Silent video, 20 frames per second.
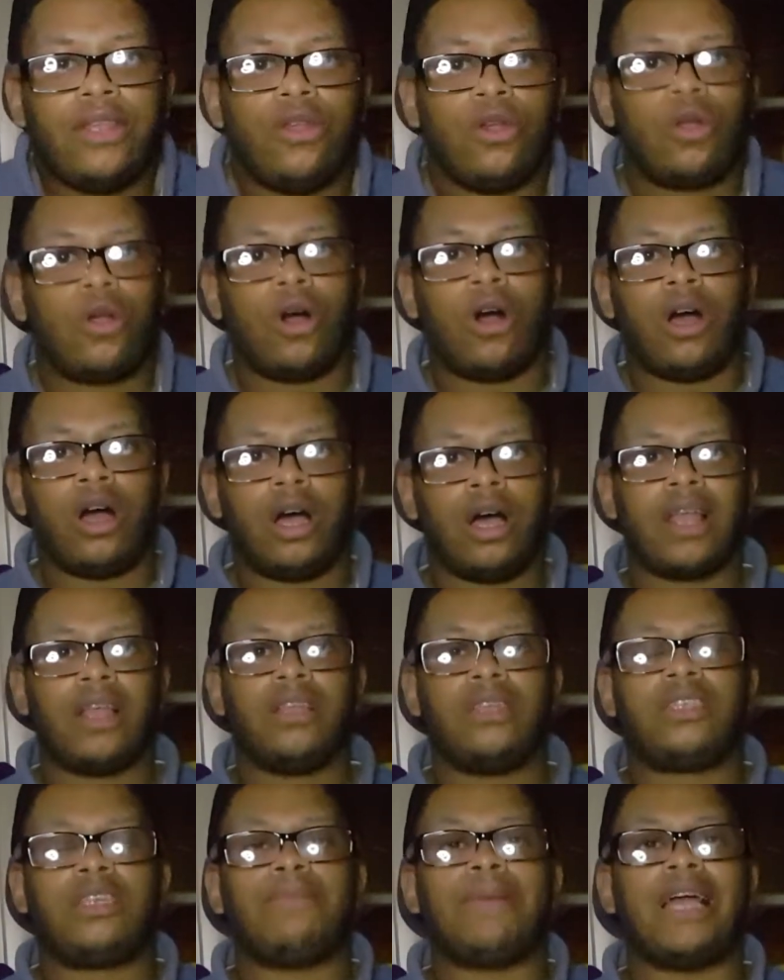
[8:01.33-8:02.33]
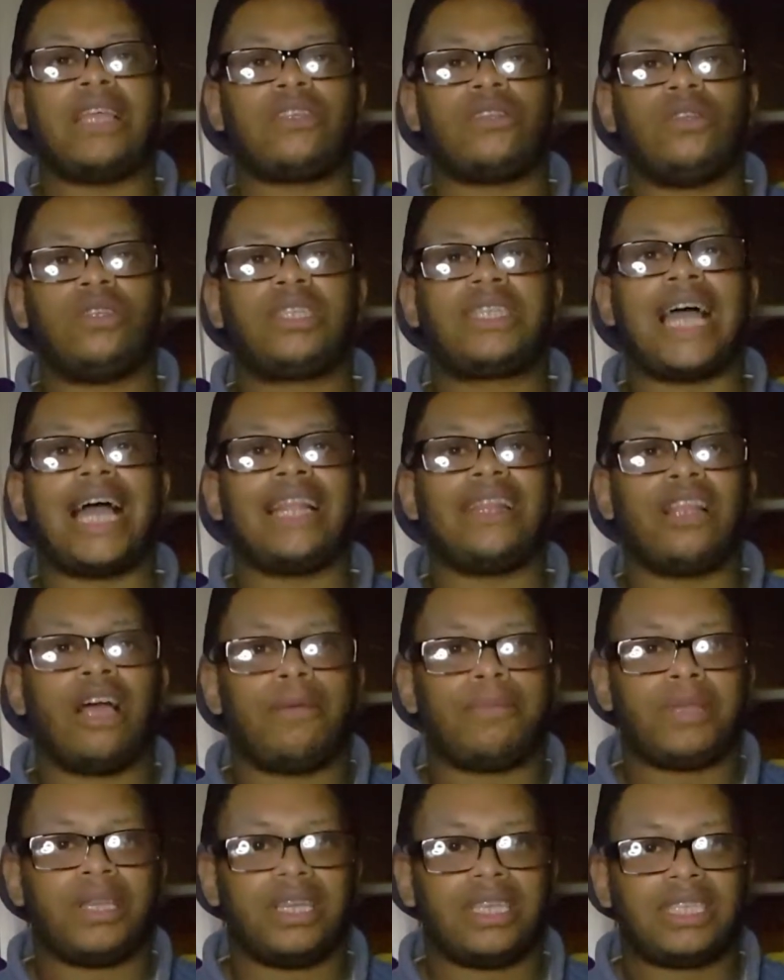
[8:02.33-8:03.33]
then you got Zamatsu stand
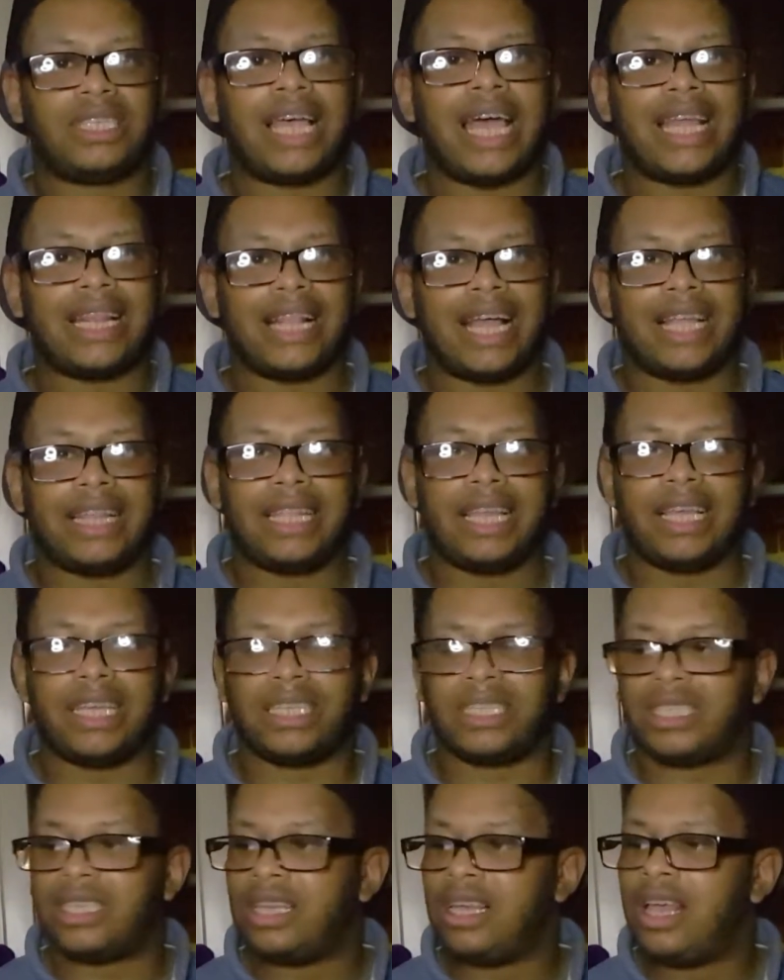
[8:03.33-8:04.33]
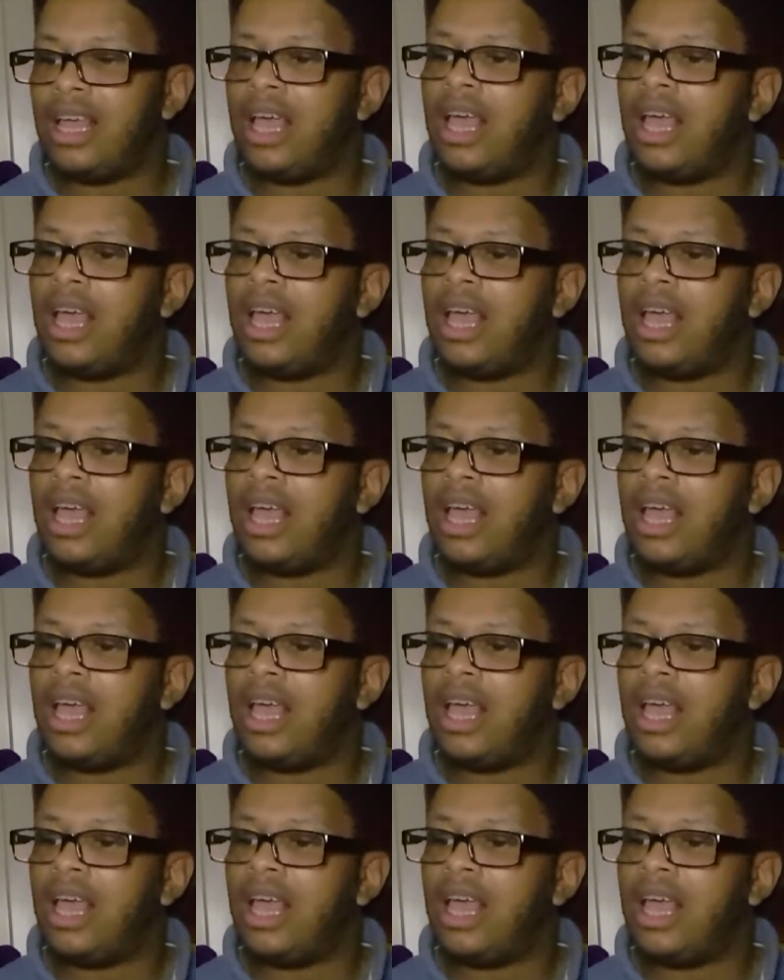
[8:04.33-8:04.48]
up to the side like this.